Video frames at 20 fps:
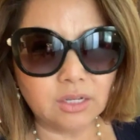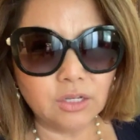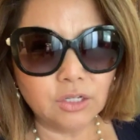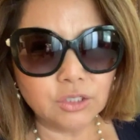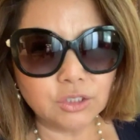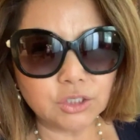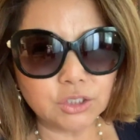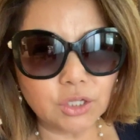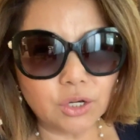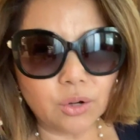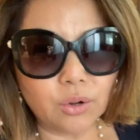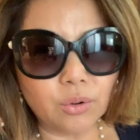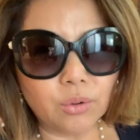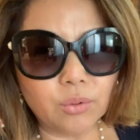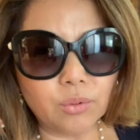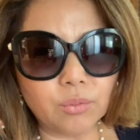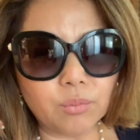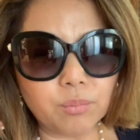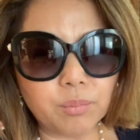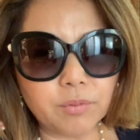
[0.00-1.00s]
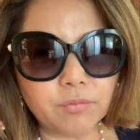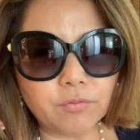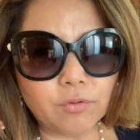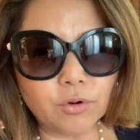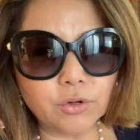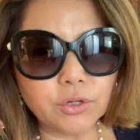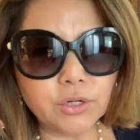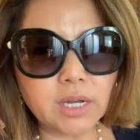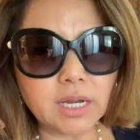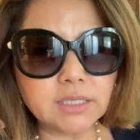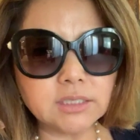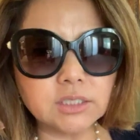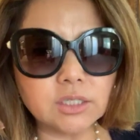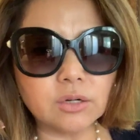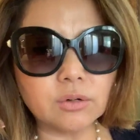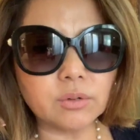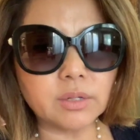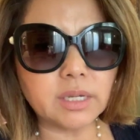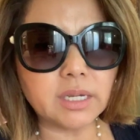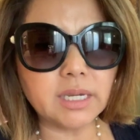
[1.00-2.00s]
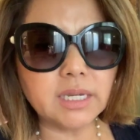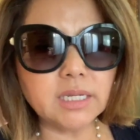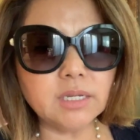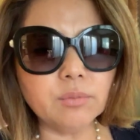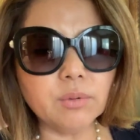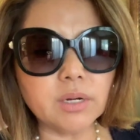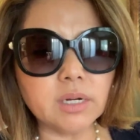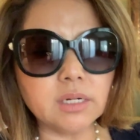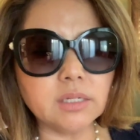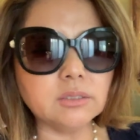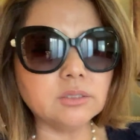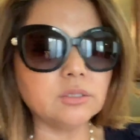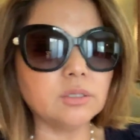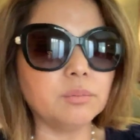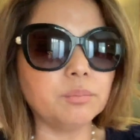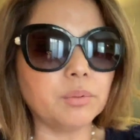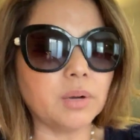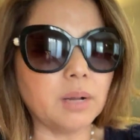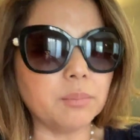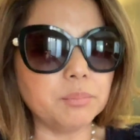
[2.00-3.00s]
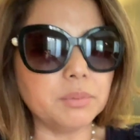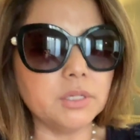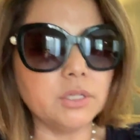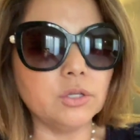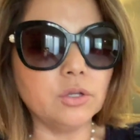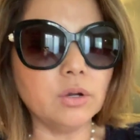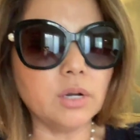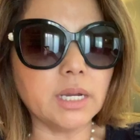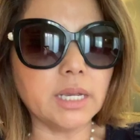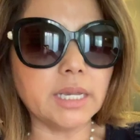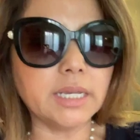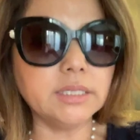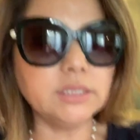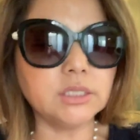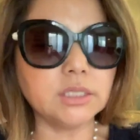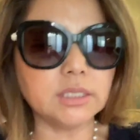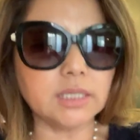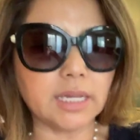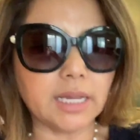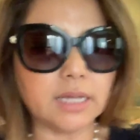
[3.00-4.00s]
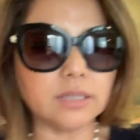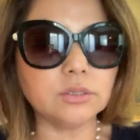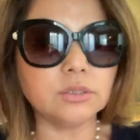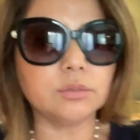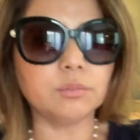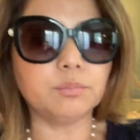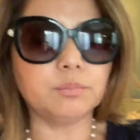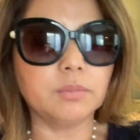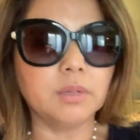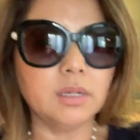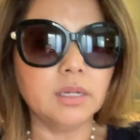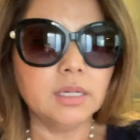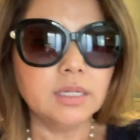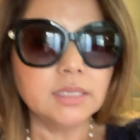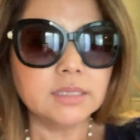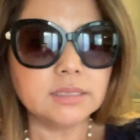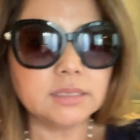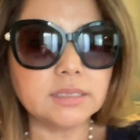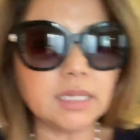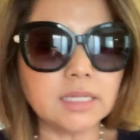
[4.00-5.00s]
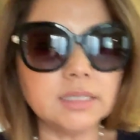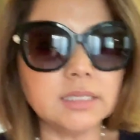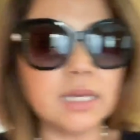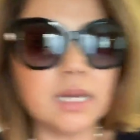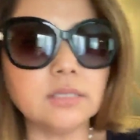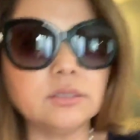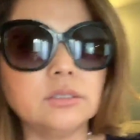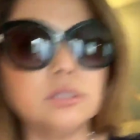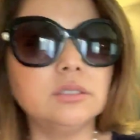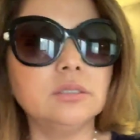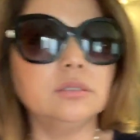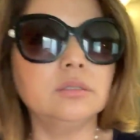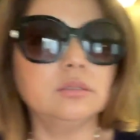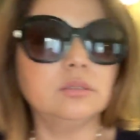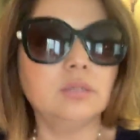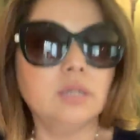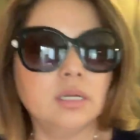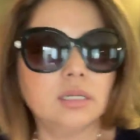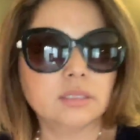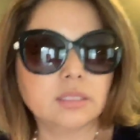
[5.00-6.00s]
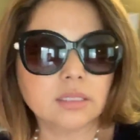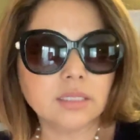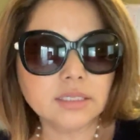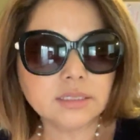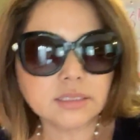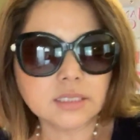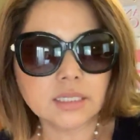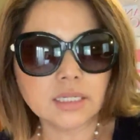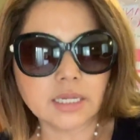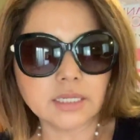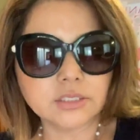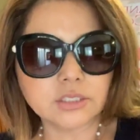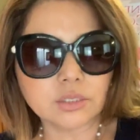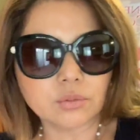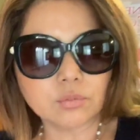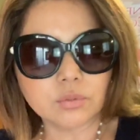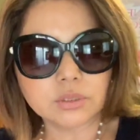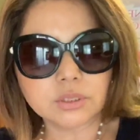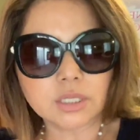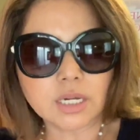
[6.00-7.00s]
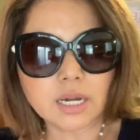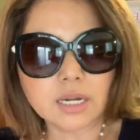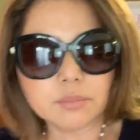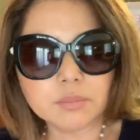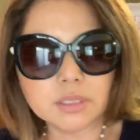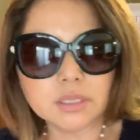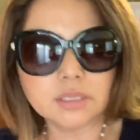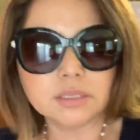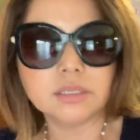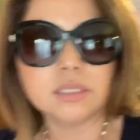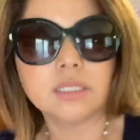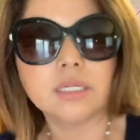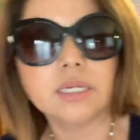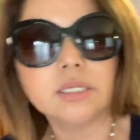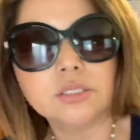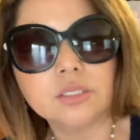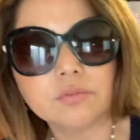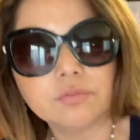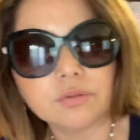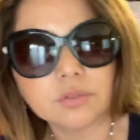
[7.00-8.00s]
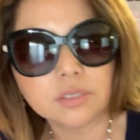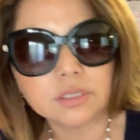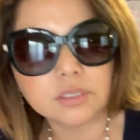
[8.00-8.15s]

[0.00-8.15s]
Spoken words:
So before you guys go anywhere into a property, your agent has to send that to the listing agent, which I'm a listing agent for this